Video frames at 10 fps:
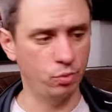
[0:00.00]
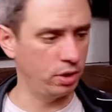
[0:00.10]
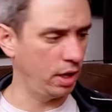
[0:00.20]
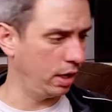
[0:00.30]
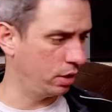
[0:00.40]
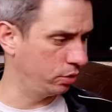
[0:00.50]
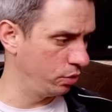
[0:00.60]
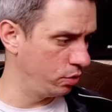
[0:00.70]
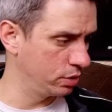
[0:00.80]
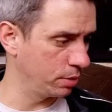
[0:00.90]
one
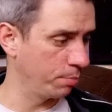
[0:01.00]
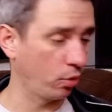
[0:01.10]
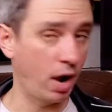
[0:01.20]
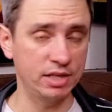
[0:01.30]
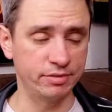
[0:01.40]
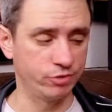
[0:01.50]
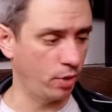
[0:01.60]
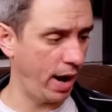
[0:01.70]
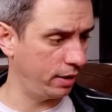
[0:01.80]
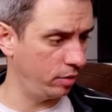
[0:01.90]
includes Brides of
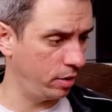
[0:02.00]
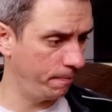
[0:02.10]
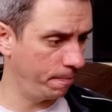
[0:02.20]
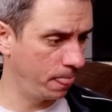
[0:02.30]
Dracula,